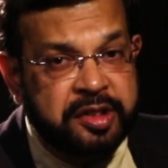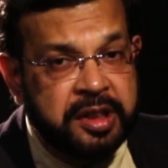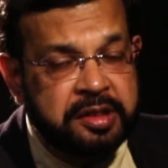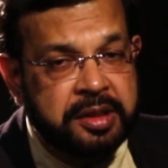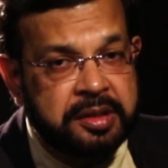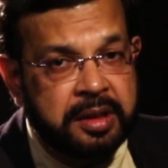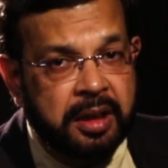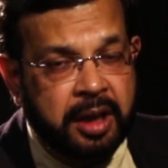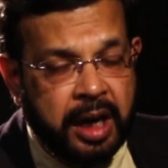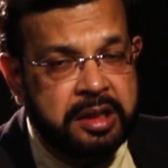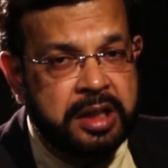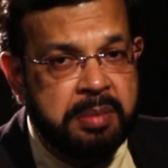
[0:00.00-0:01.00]
scissors,
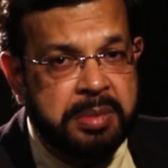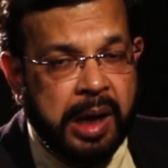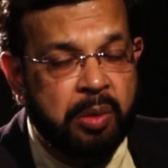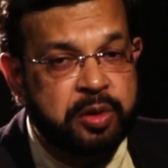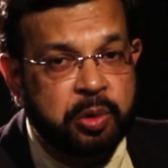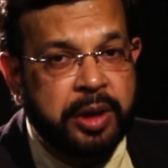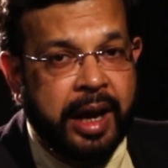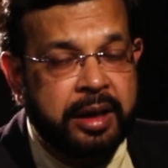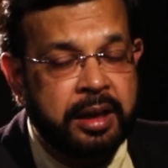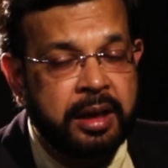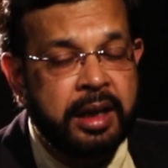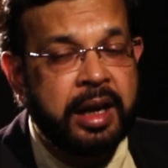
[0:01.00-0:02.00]
cut them down so
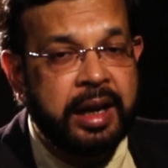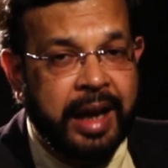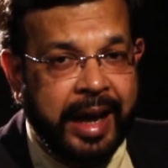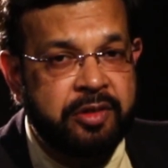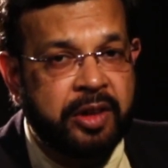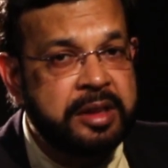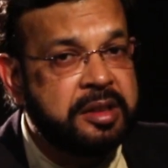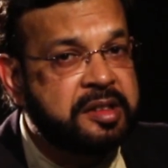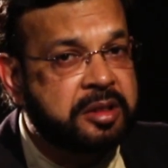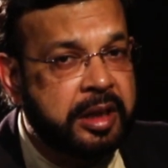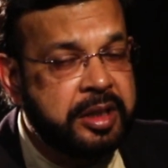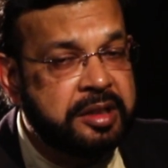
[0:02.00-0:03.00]
that life and the
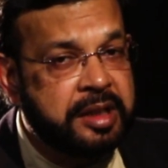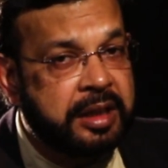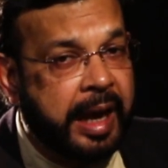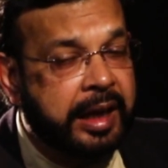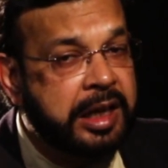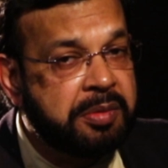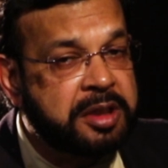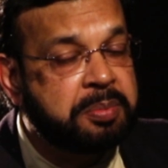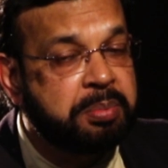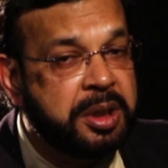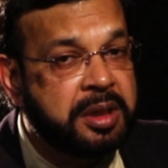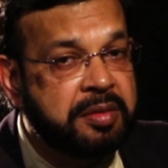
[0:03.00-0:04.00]
studies and academics
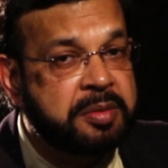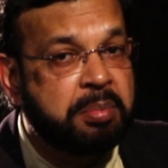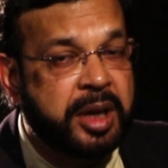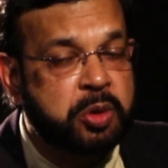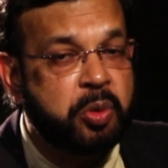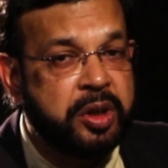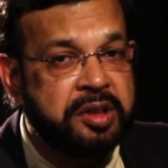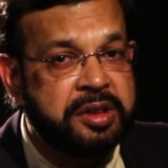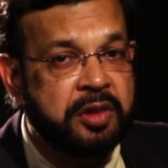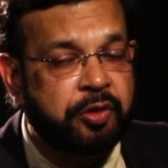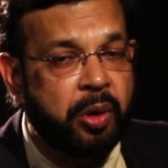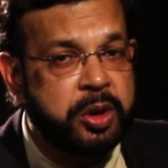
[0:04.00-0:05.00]
becomes much more
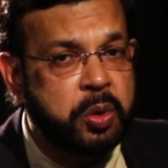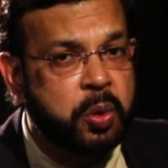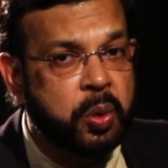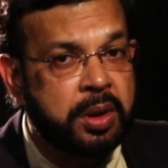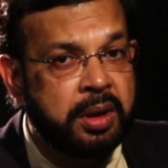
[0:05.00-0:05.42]
easier for you.